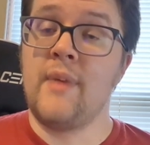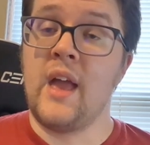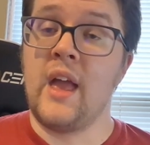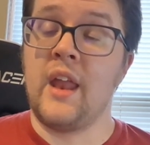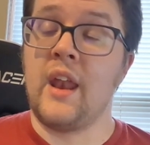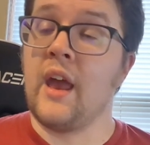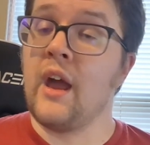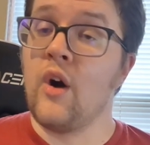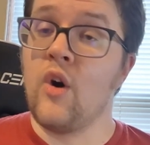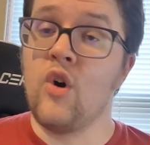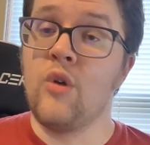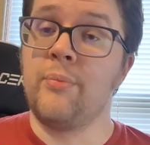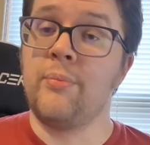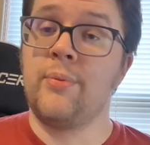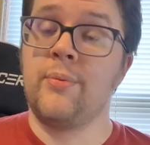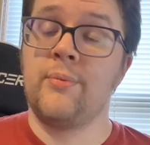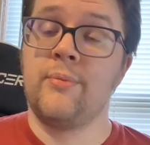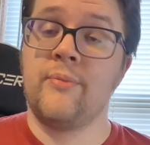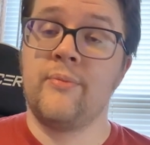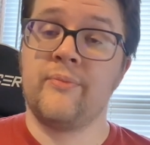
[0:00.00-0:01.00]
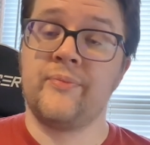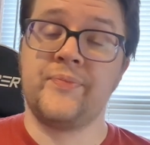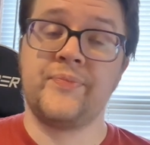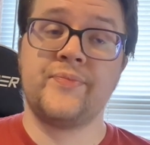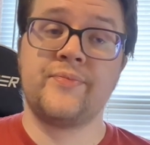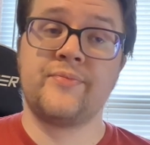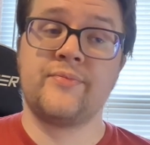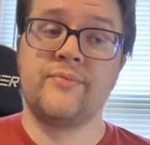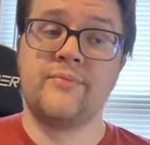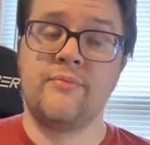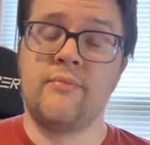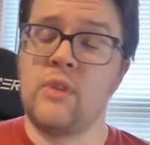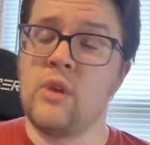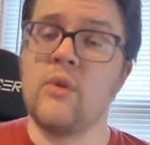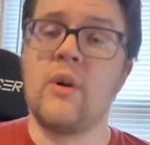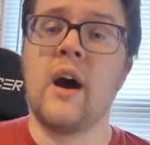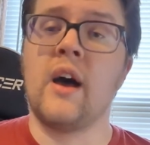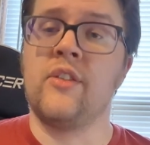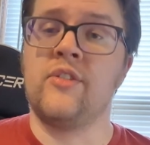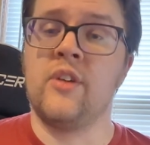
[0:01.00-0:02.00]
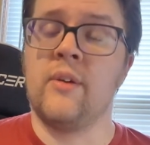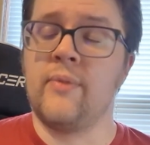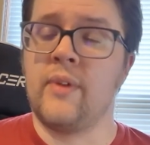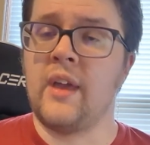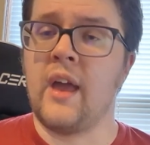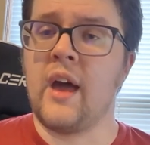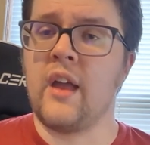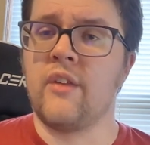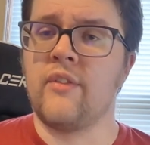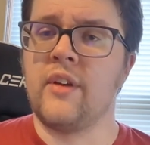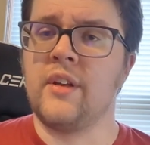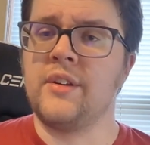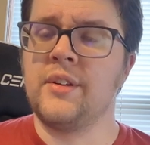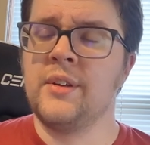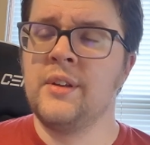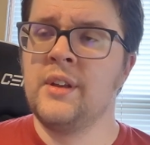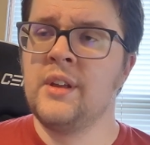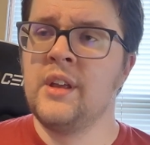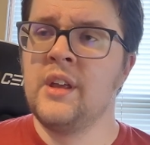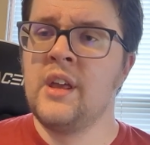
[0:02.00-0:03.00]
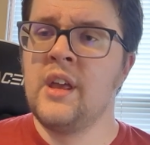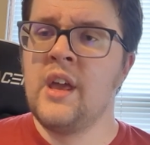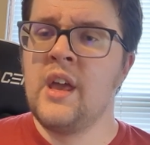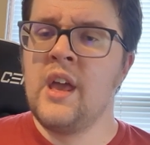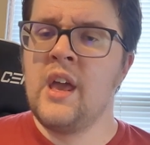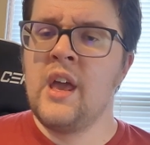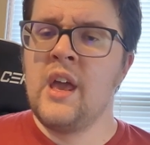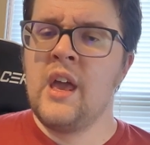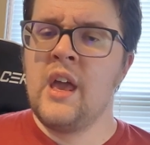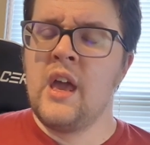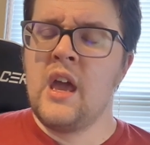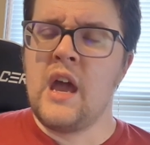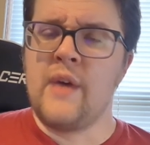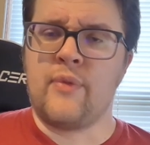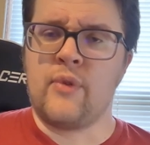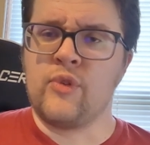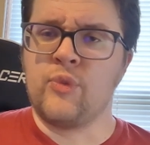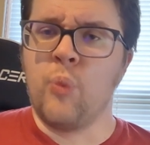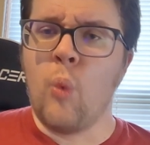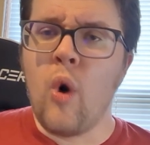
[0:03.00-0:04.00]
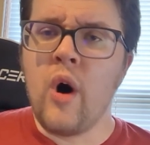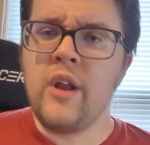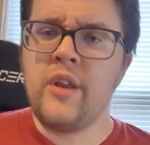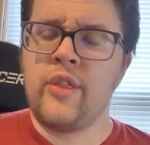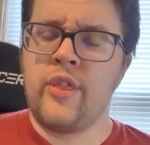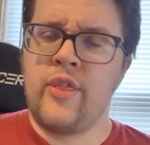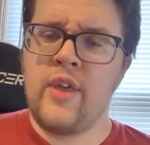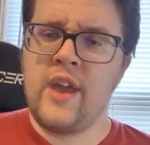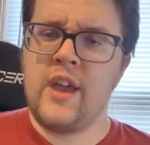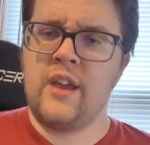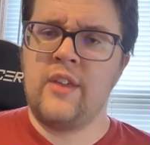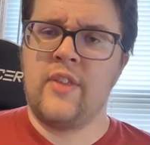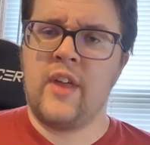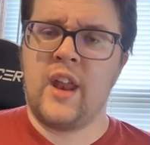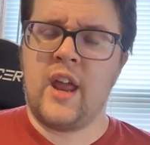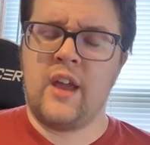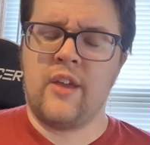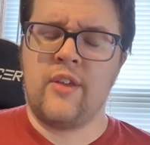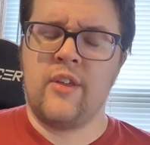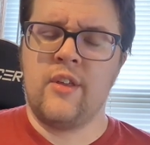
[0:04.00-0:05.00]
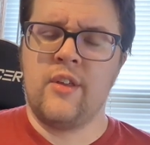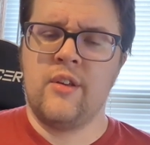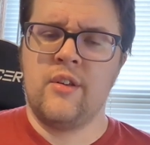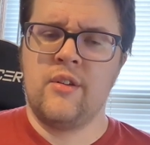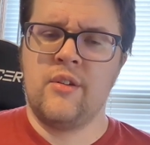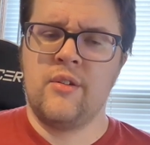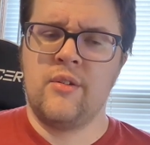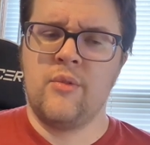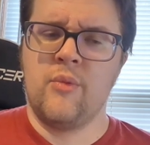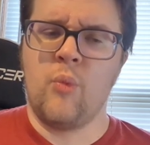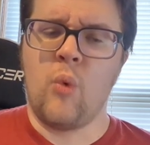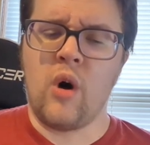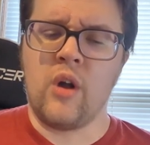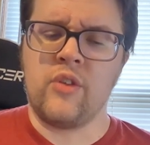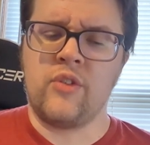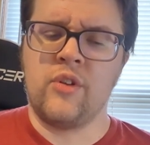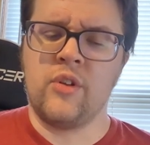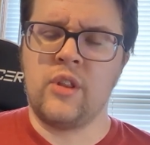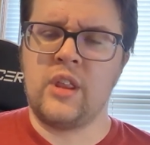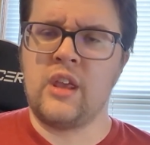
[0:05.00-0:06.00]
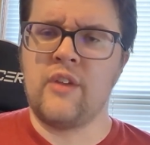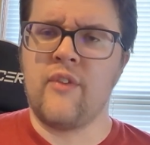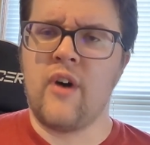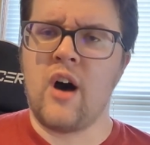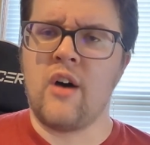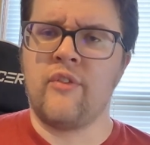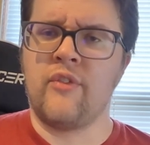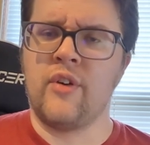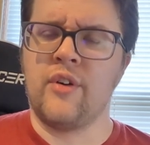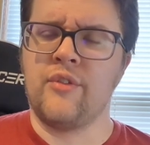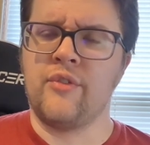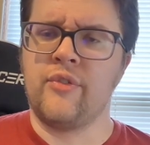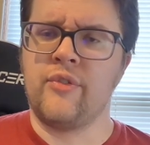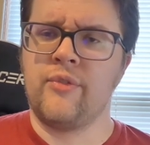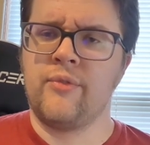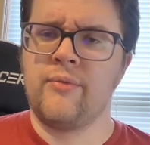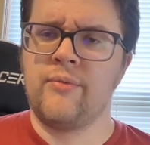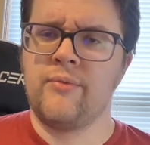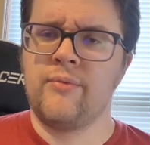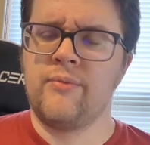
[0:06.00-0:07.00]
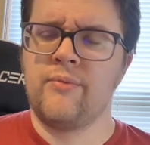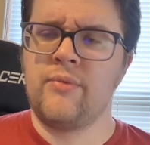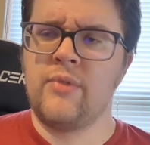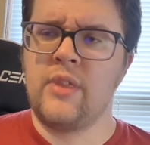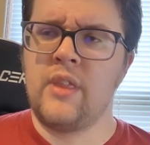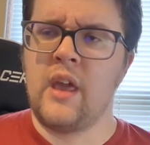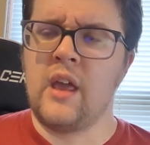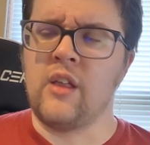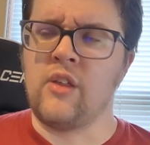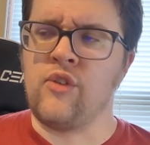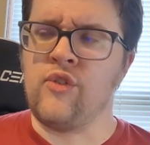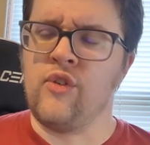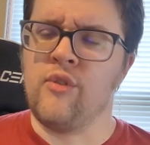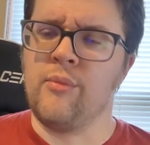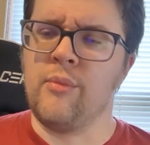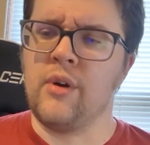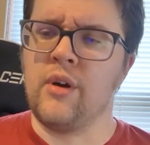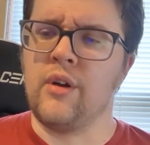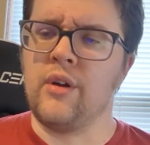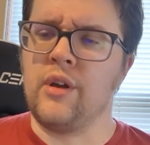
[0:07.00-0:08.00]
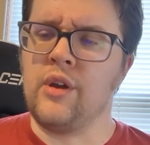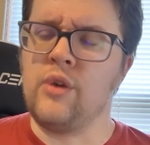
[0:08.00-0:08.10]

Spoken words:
And I hope you got something out of it. If there's one thing that I want to leave off of, it's from a